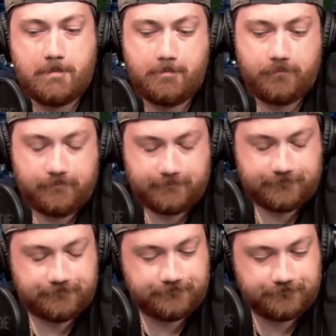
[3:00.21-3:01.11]

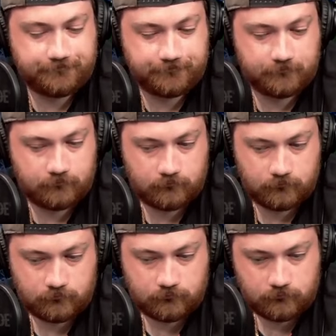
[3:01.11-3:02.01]

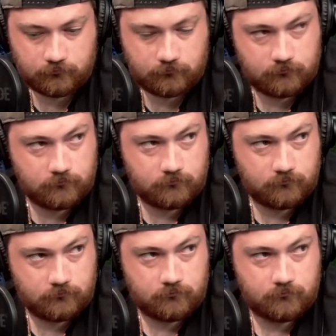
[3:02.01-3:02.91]

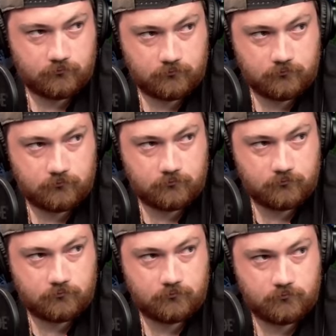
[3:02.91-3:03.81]

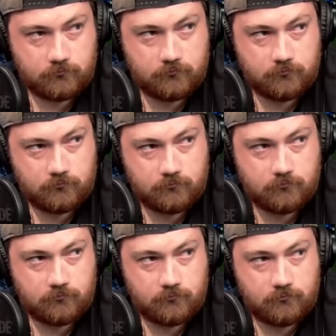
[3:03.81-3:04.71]

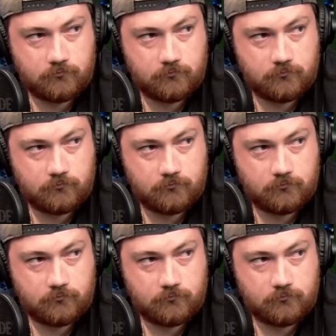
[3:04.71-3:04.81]
(silent)